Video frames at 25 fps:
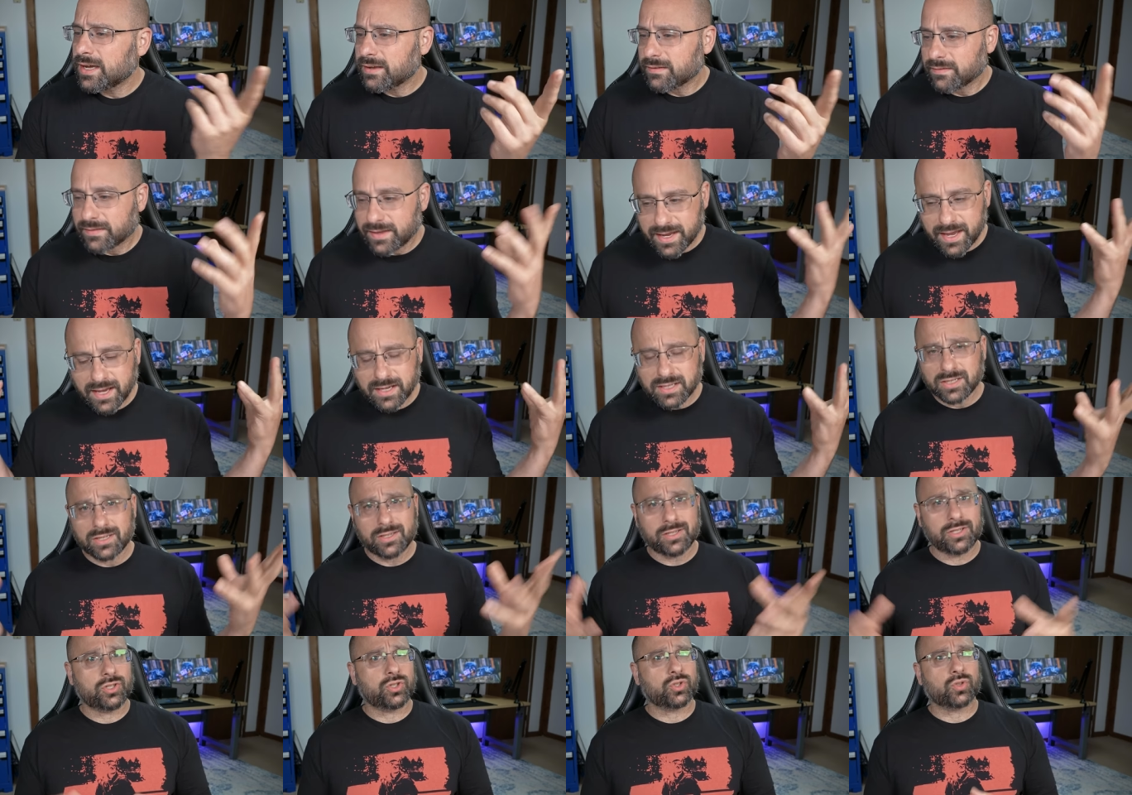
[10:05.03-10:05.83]
they
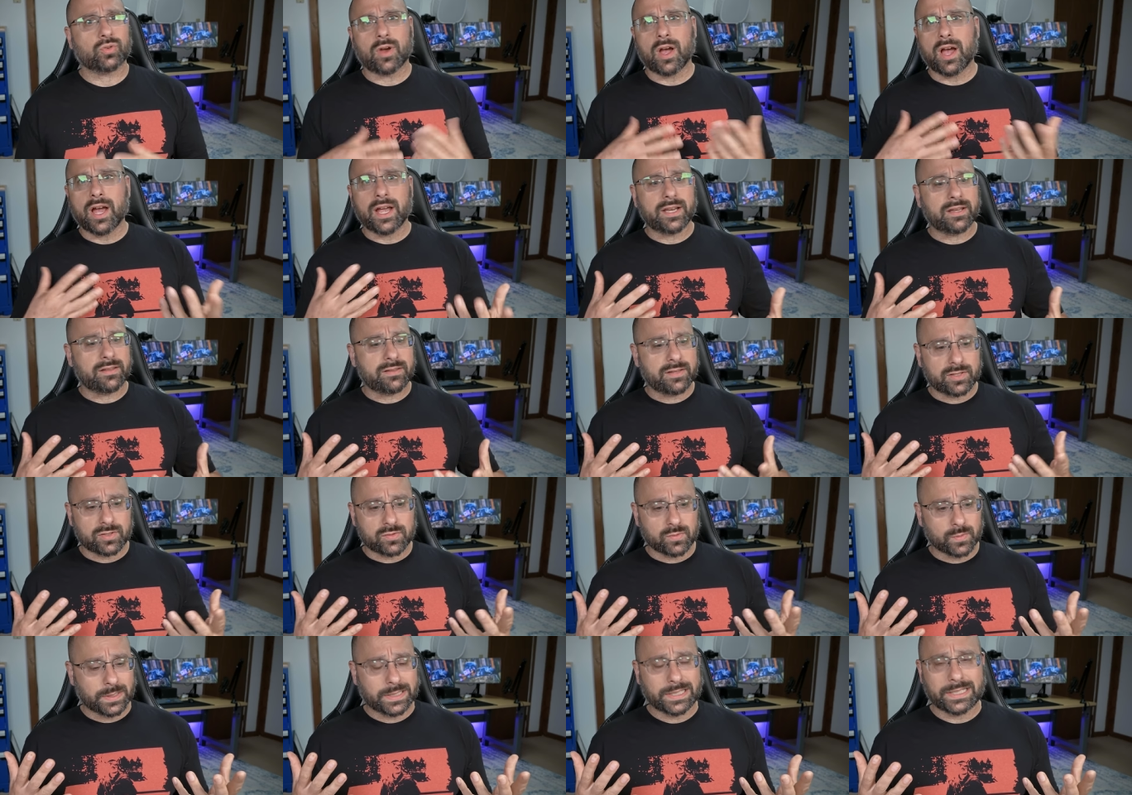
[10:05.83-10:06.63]
actually dry to
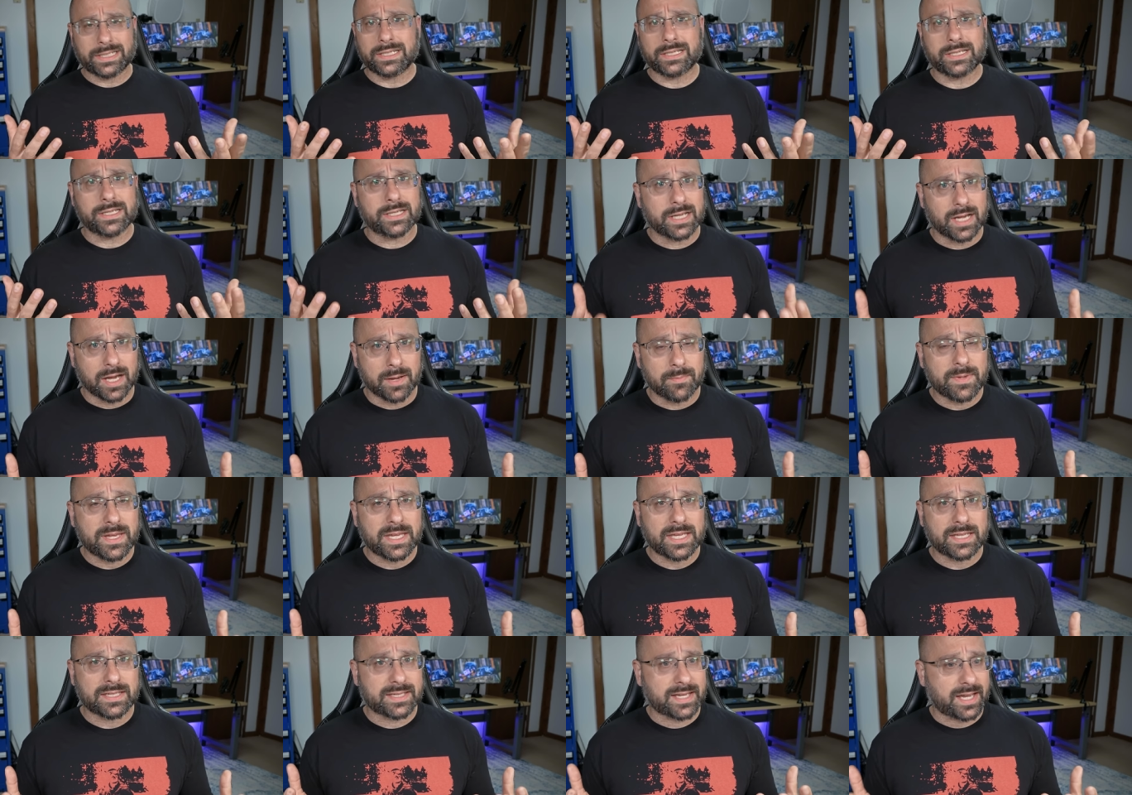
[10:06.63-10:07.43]
this really
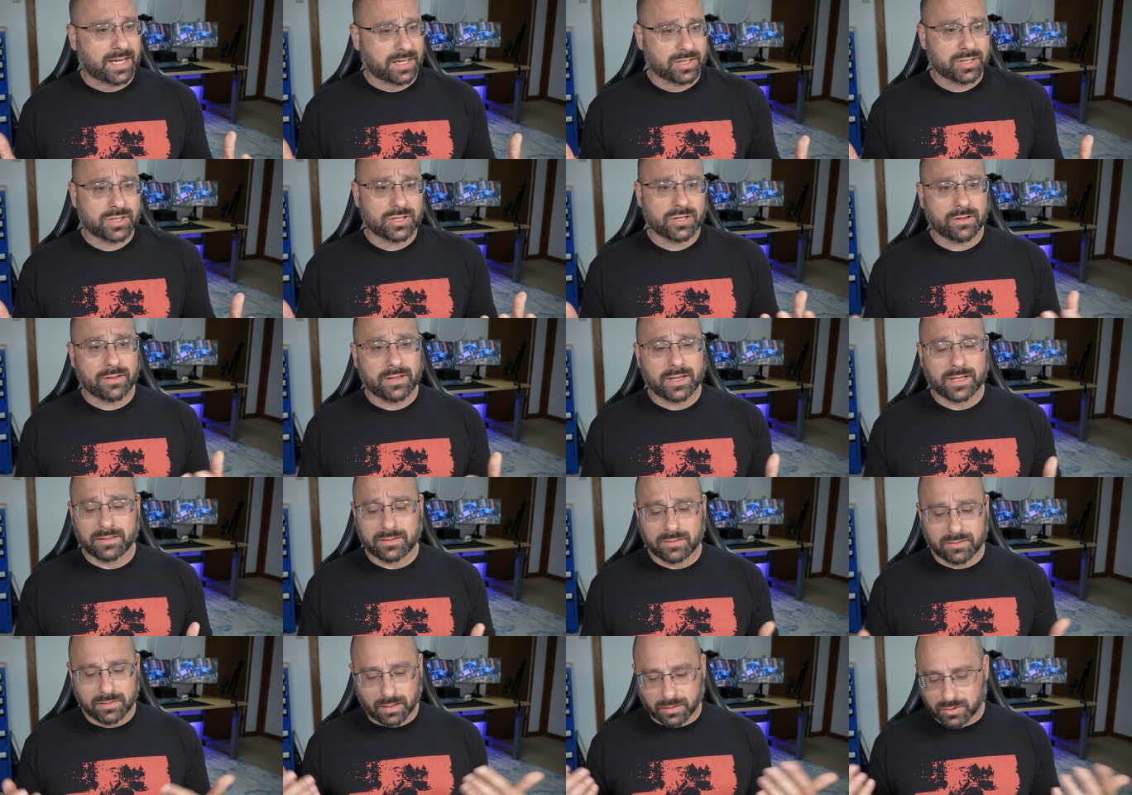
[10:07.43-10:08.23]
gummy texture that
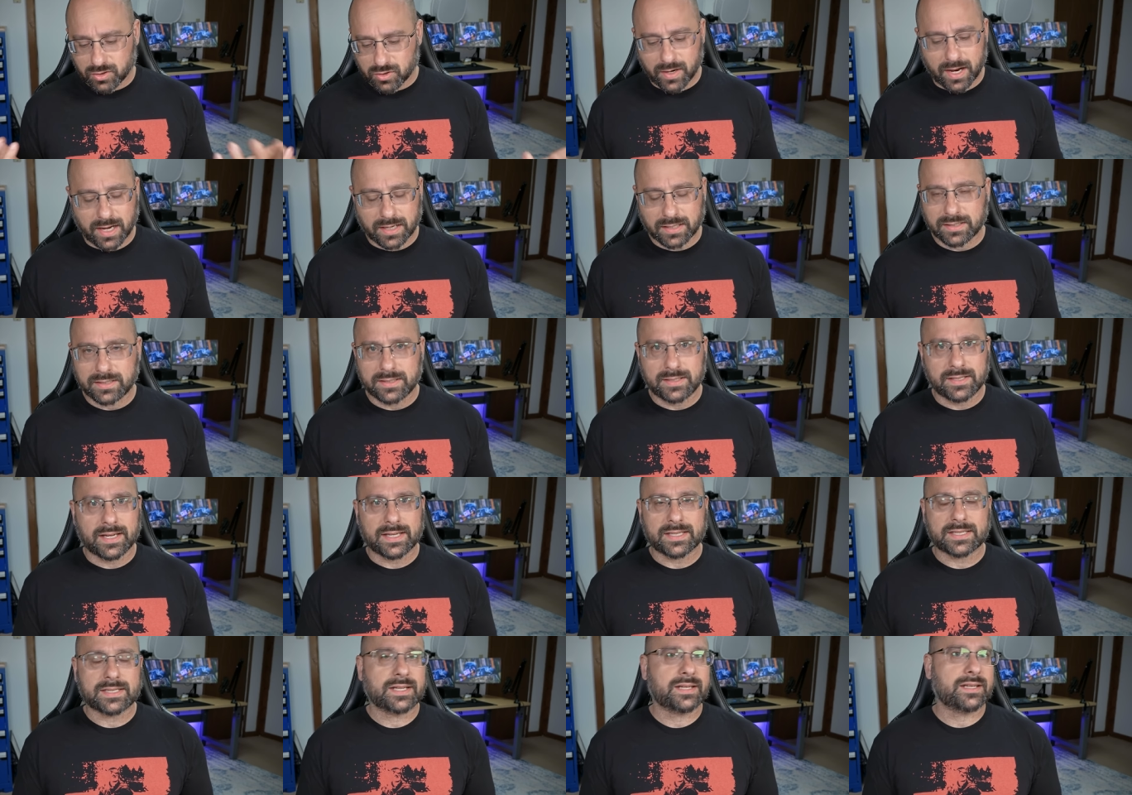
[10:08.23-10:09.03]
attracts
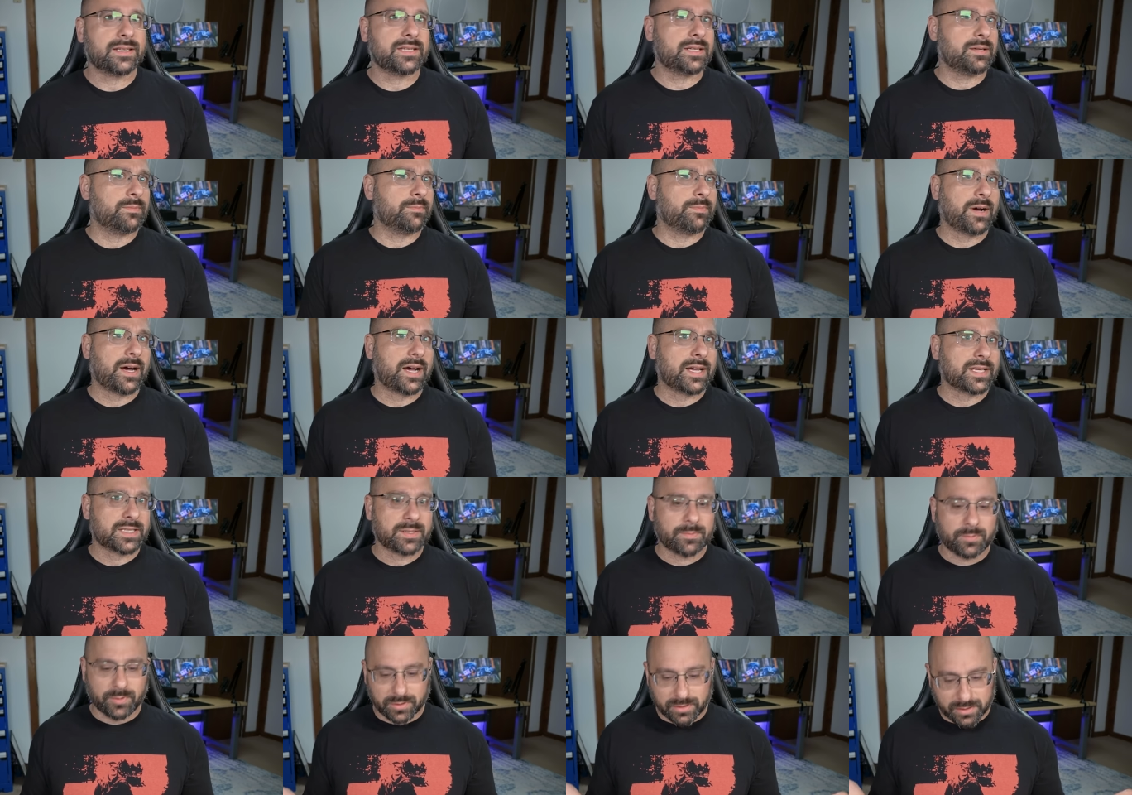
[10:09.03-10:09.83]
dust and is
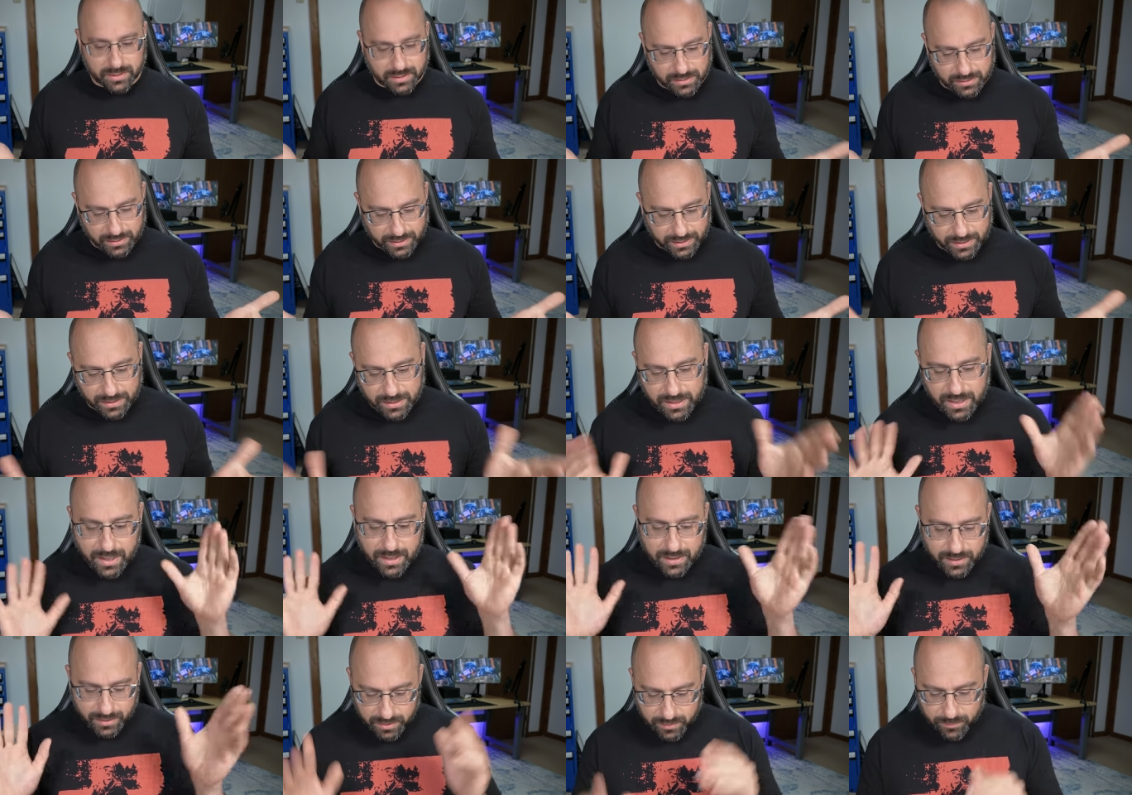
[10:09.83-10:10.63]
impossible to clean.
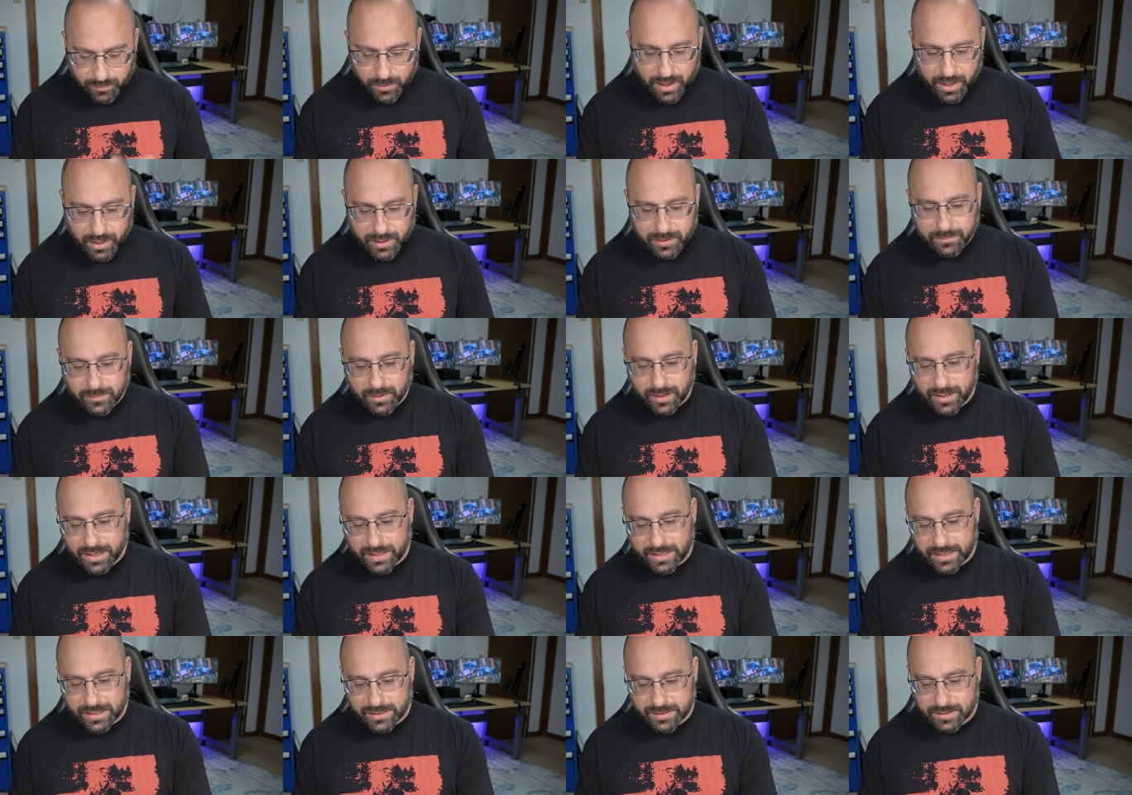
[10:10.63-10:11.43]
The bottom
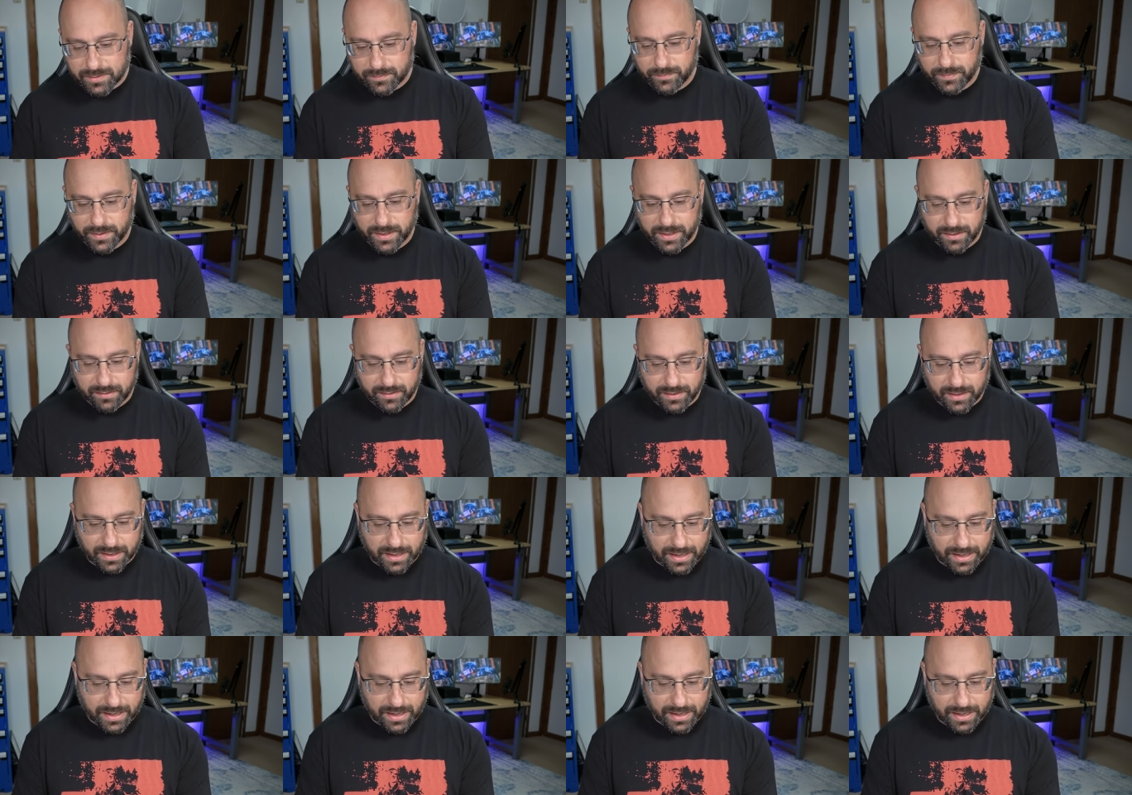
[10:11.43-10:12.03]
line is that